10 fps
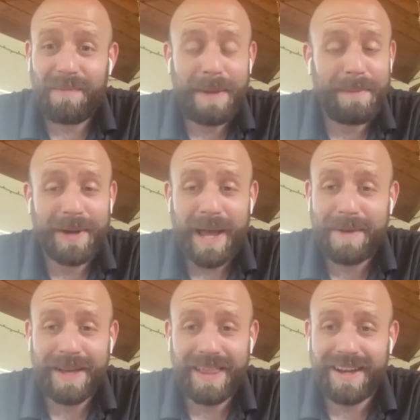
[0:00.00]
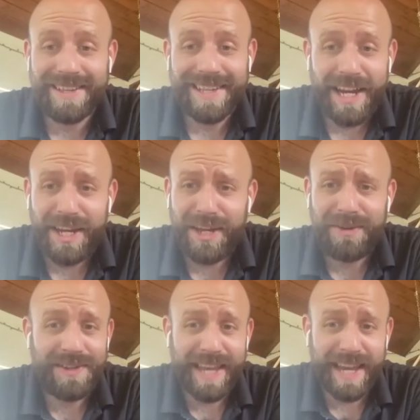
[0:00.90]
people coming alongside you,
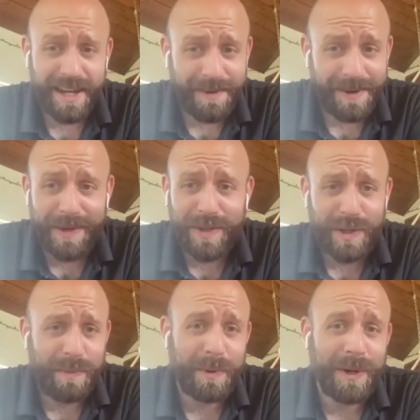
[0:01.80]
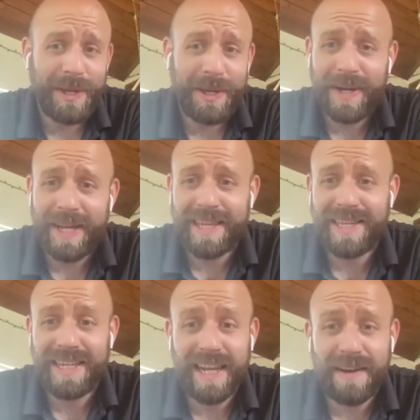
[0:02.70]
standing with you and supporting you in
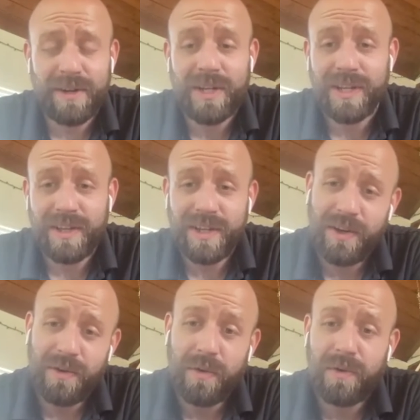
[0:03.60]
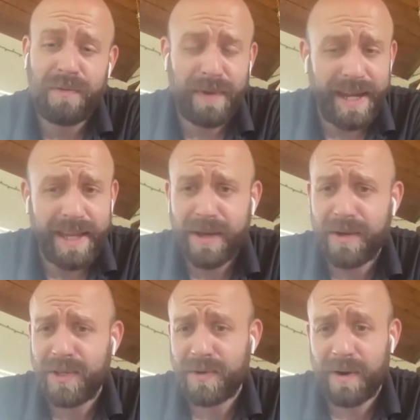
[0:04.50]
this endeavor to feed
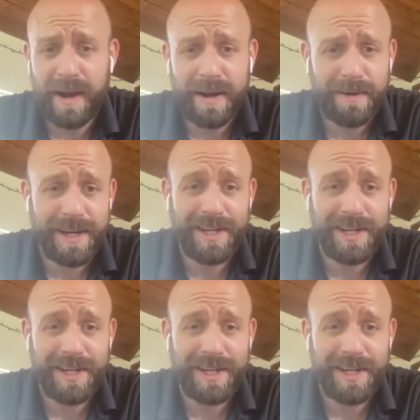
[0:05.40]
those who are hungry,